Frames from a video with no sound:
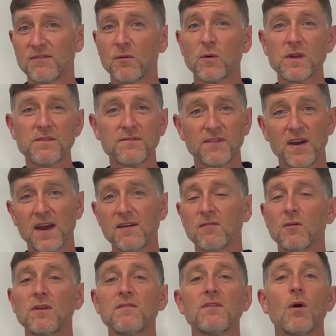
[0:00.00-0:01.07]
45,
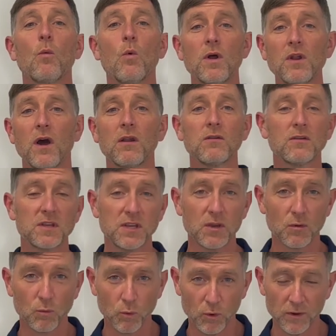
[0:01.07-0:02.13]
or even a 100-year
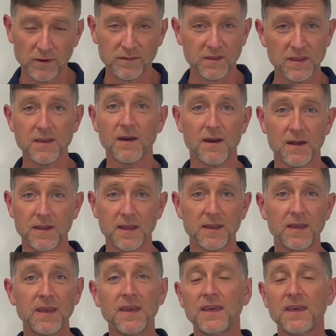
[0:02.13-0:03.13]
warranty on it.